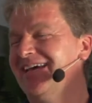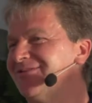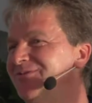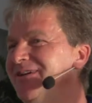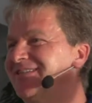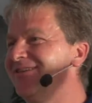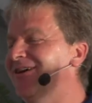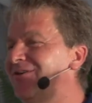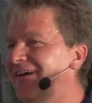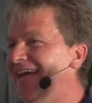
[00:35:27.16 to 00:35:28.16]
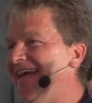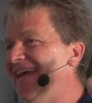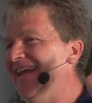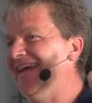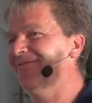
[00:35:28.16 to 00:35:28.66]
2 weeks ago, and
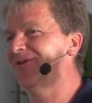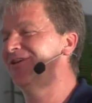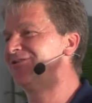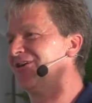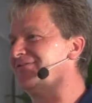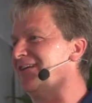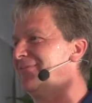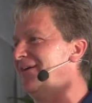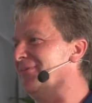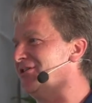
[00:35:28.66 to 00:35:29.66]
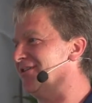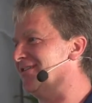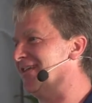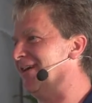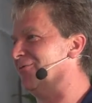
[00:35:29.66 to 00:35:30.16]
I wanted to offset my
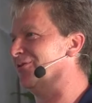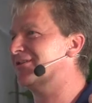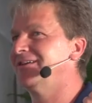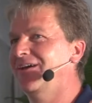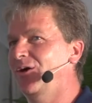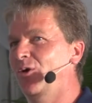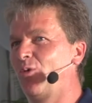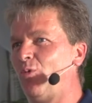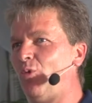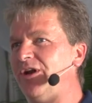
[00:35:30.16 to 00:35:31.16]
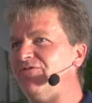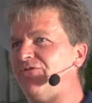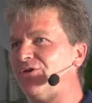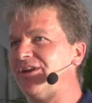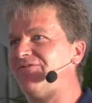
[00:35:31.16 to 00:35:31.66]
emissions, and it was
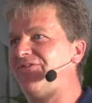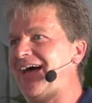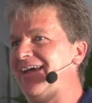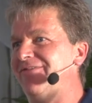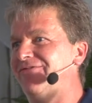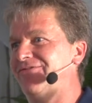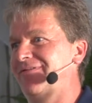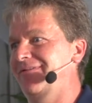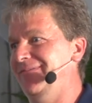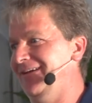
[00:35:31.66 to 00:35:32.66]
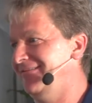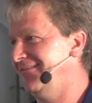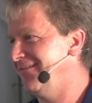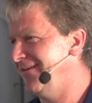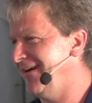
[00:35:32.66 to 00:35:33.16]
$1.45, like
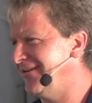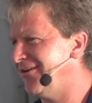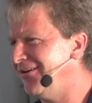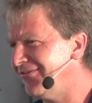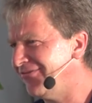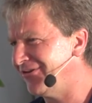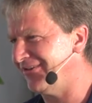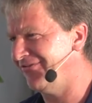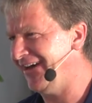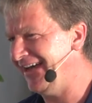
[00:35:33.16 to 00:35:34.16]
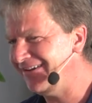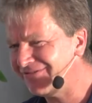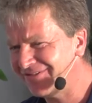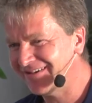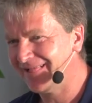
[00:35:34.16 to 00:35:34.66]
$1.45.
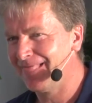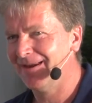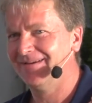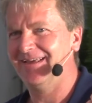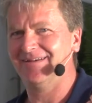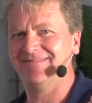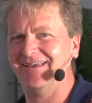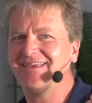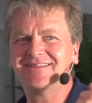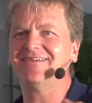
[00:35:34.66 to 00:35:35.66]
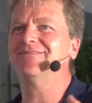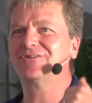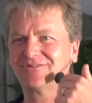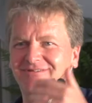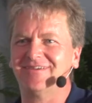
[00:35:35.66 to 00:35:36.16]
Like, I think the
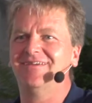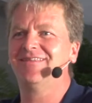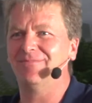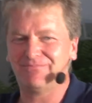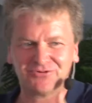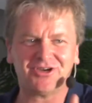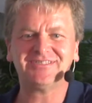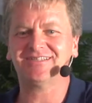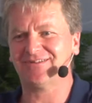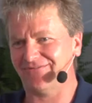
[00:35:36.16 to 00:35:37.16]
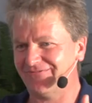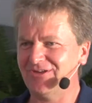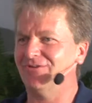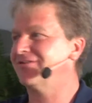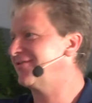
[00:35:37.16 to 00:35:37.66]
process of
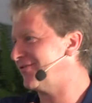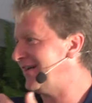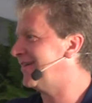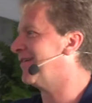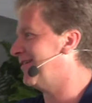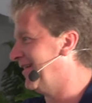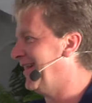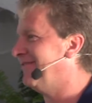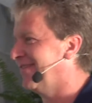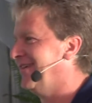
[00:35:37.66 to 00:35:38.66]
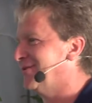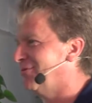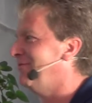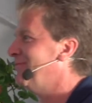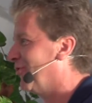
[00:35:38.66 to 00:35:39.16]
credit card and everything is probably